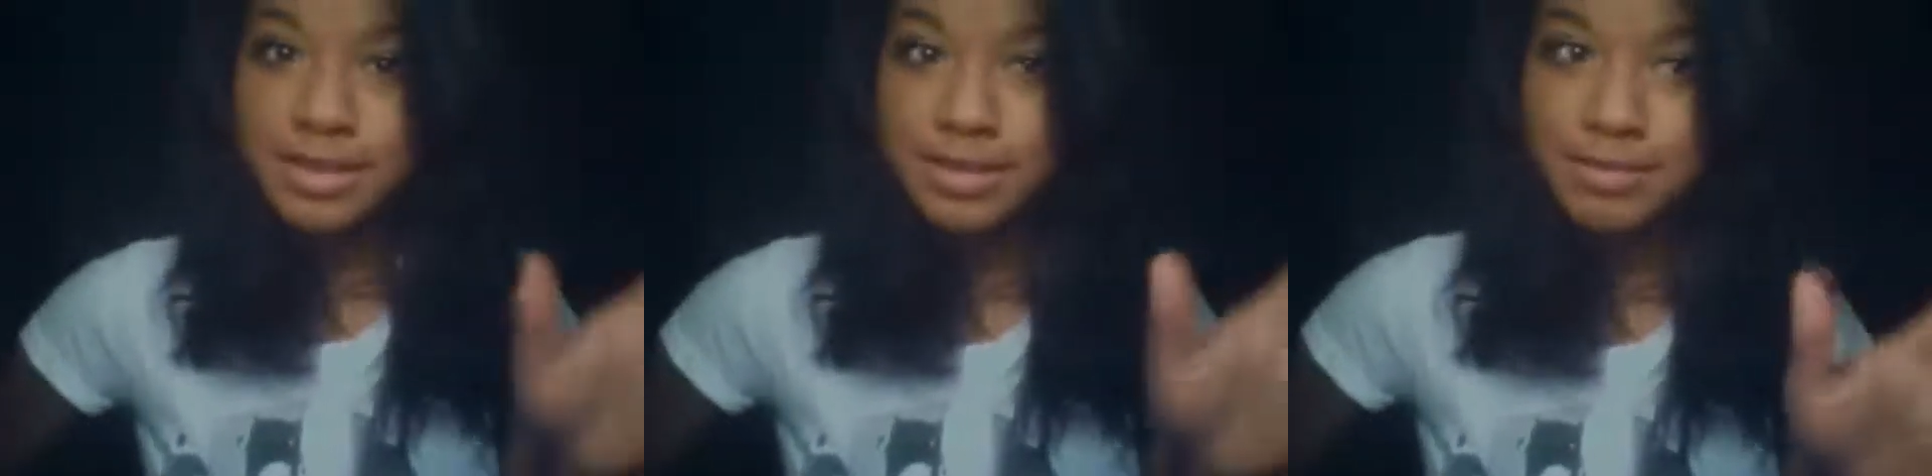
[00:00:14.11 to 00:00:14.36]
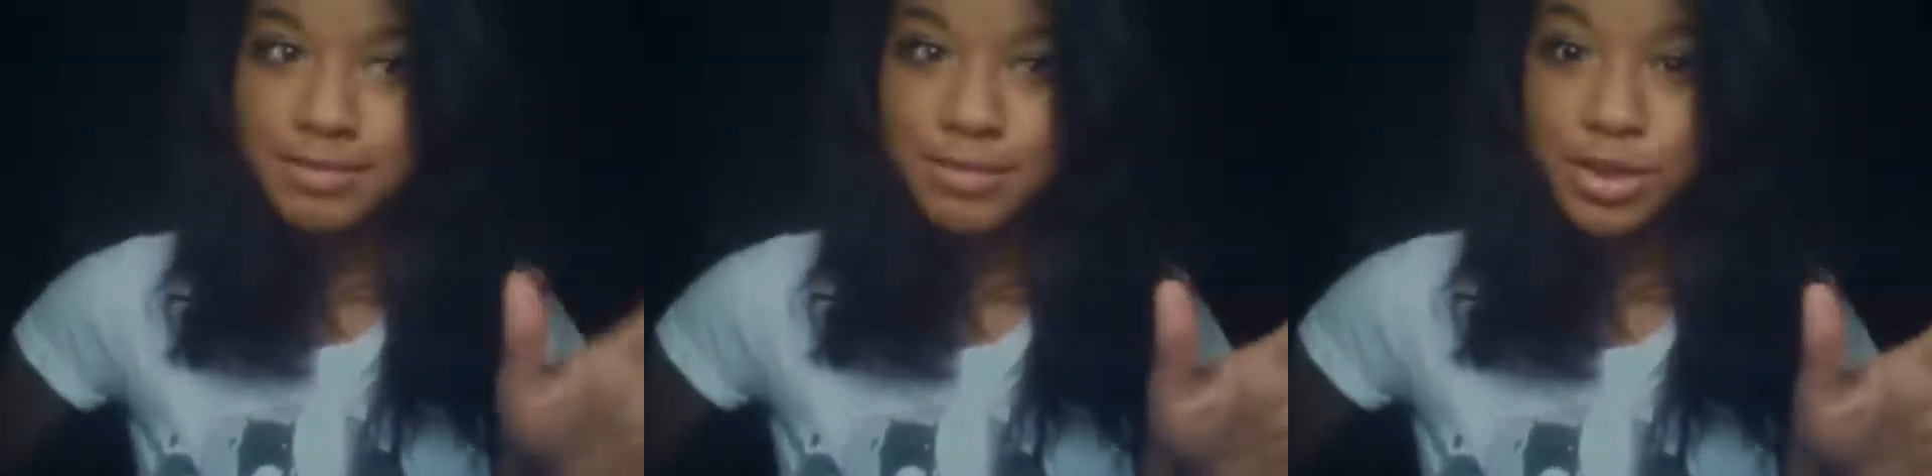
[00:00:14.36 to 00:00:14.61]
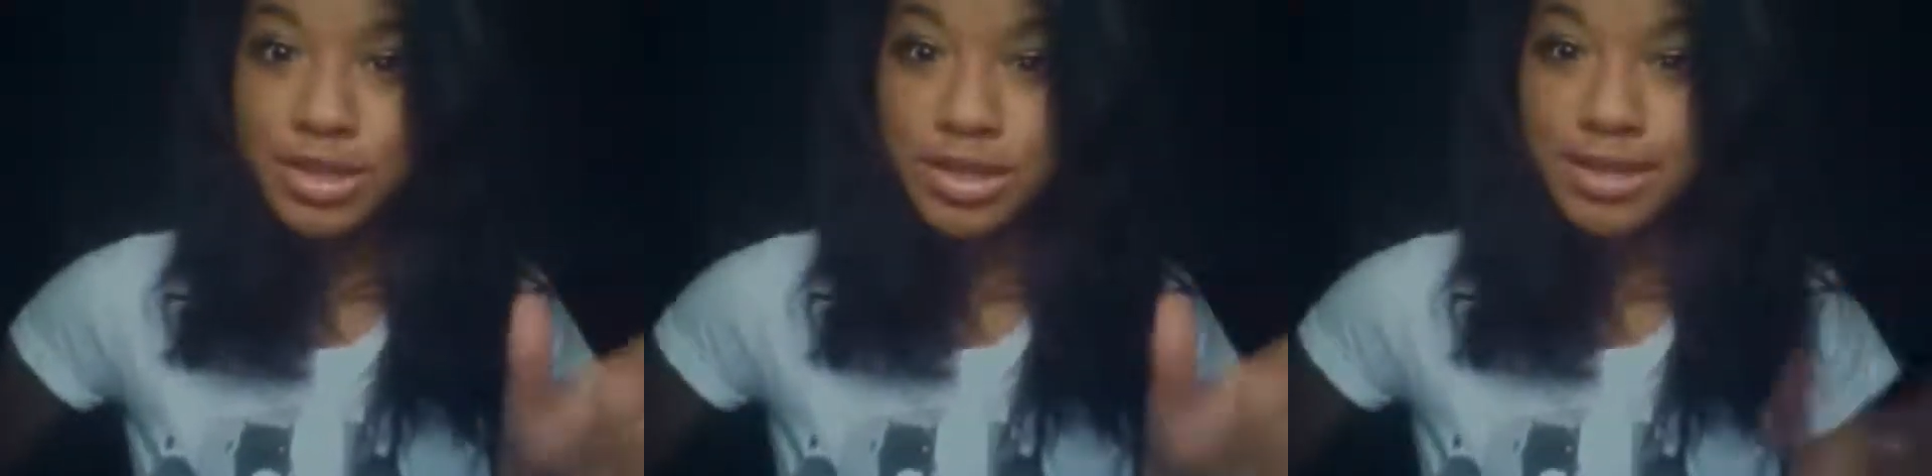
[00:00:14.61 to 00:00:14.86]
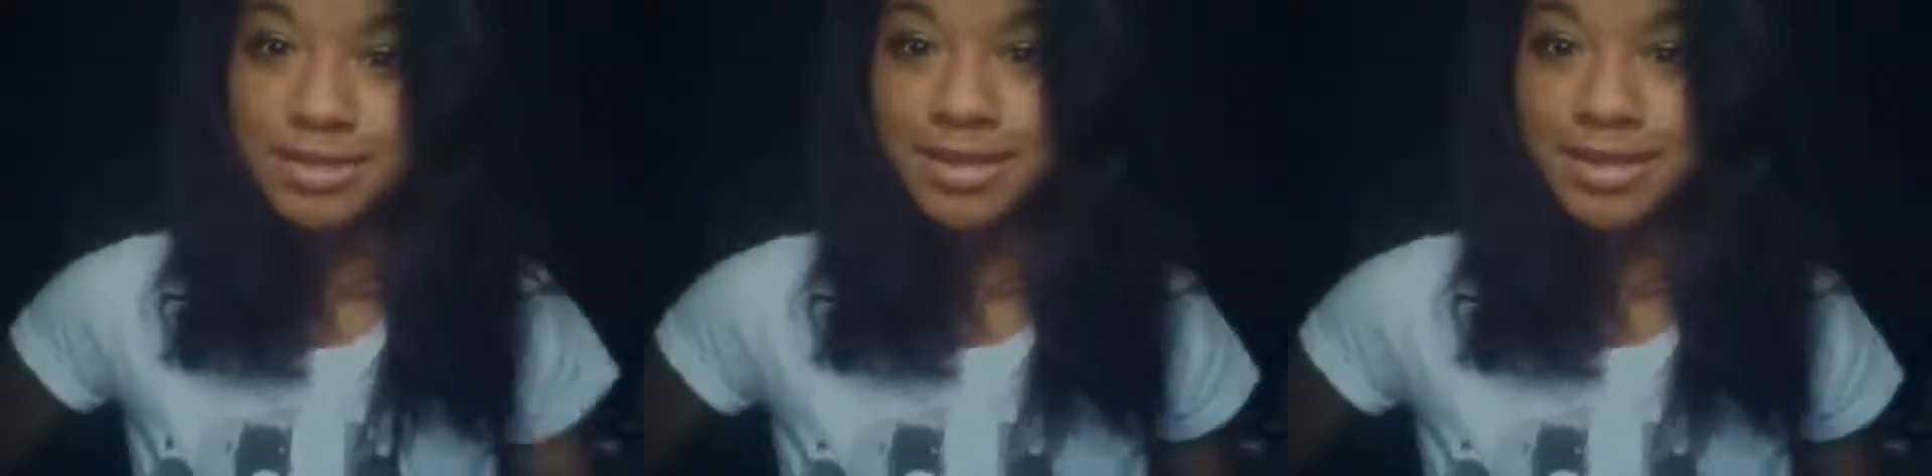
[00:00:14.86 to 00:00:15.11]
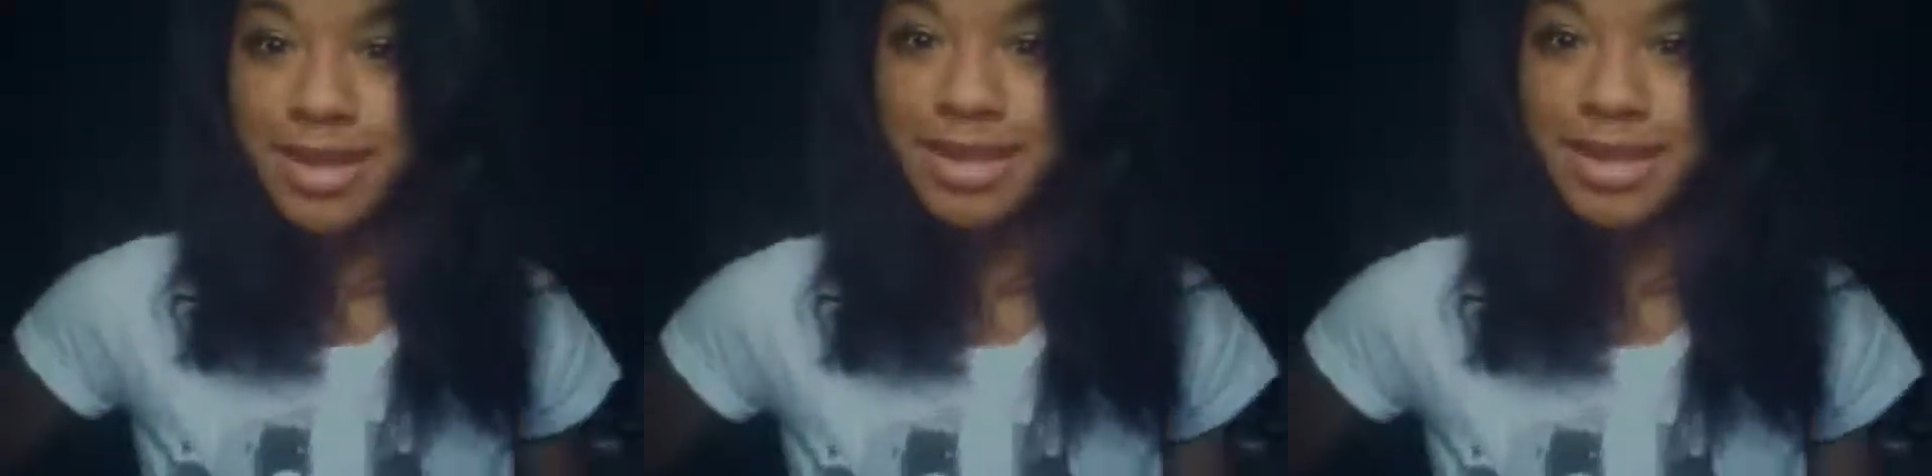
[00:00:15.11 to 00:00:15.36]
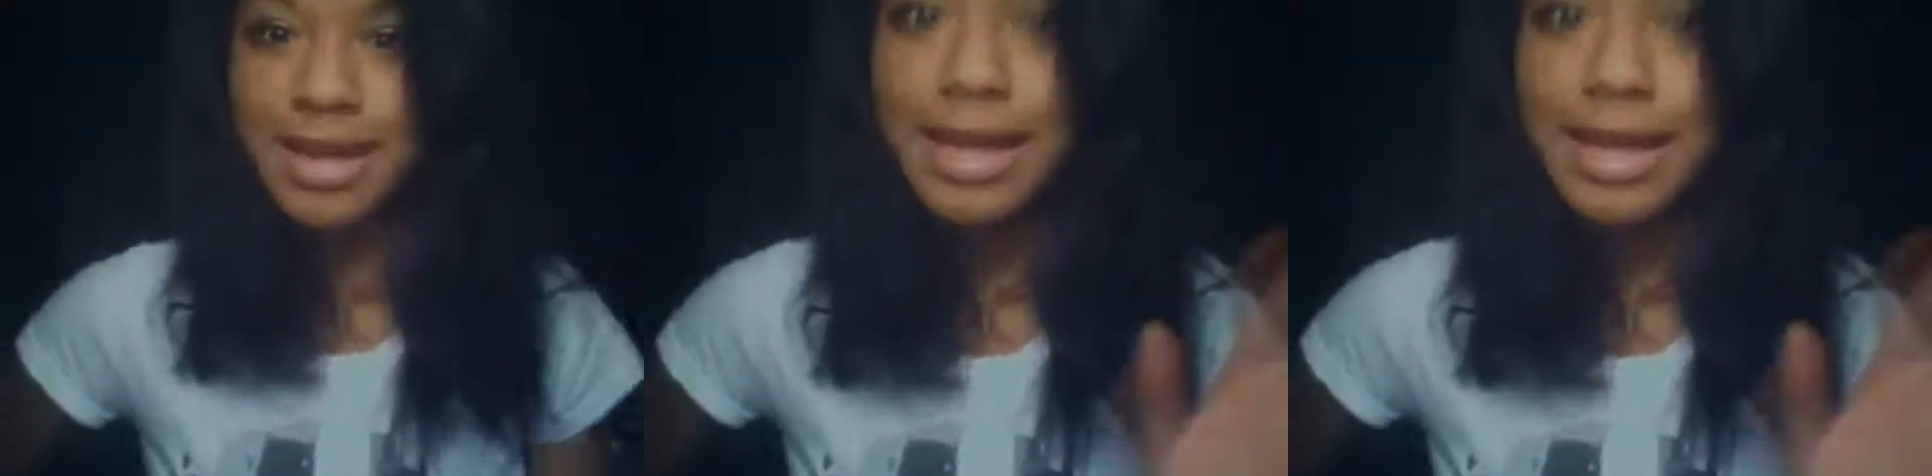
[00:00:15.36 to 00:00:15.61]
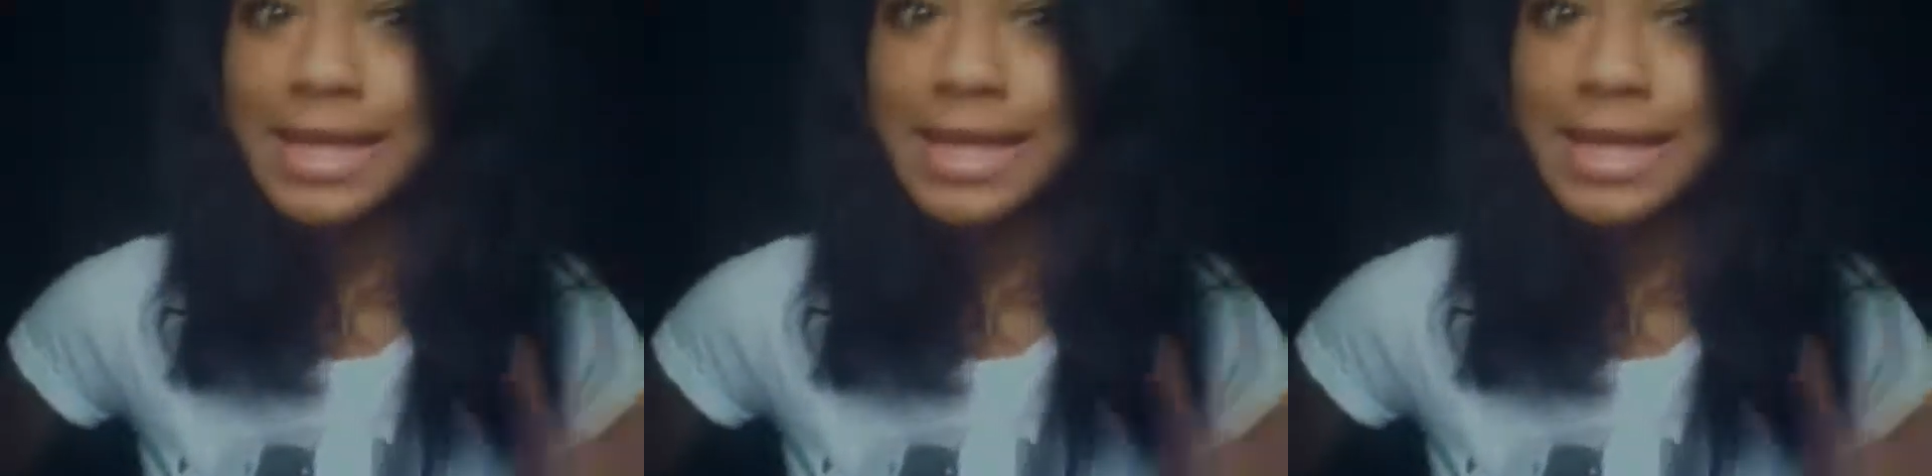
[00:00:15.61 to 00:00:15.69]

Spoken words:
music. I think I